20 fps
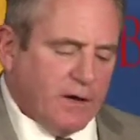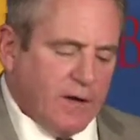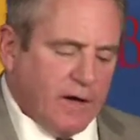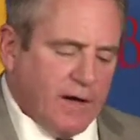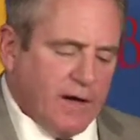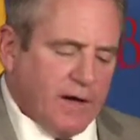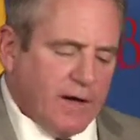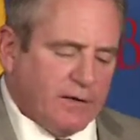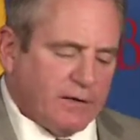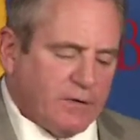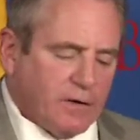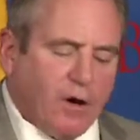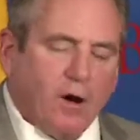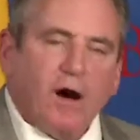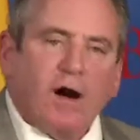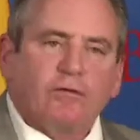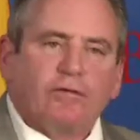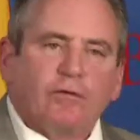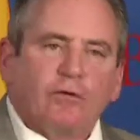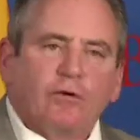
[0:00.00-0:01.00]
and to
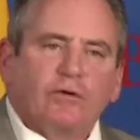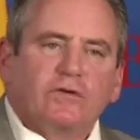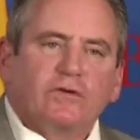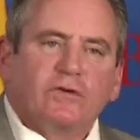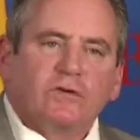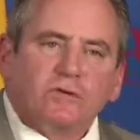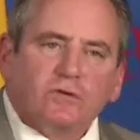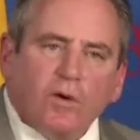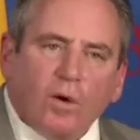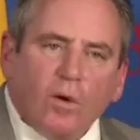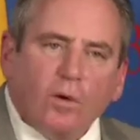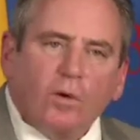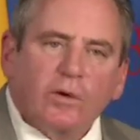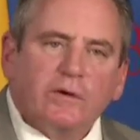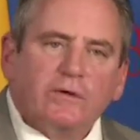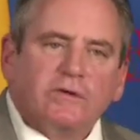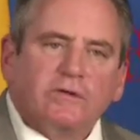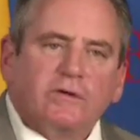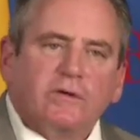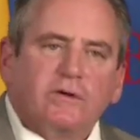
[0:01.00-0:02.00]
offer his
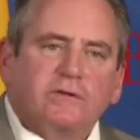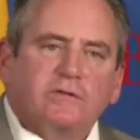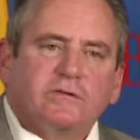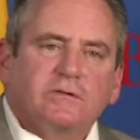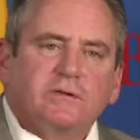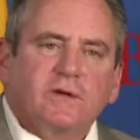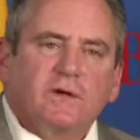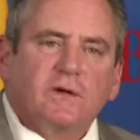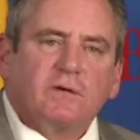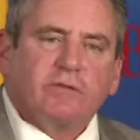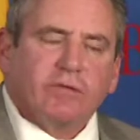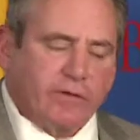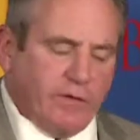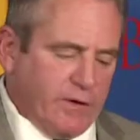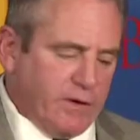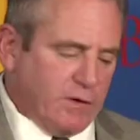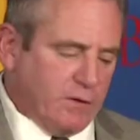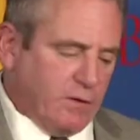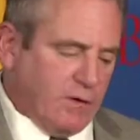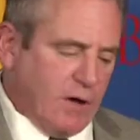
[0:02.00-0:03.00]
condolences for
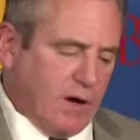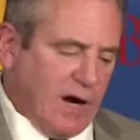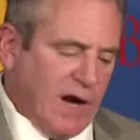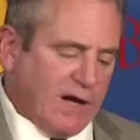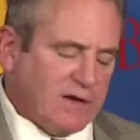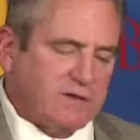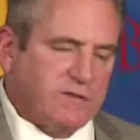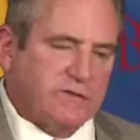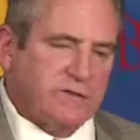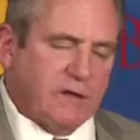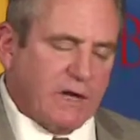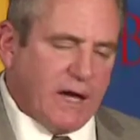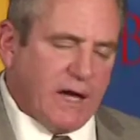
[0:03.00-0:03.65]
their loss.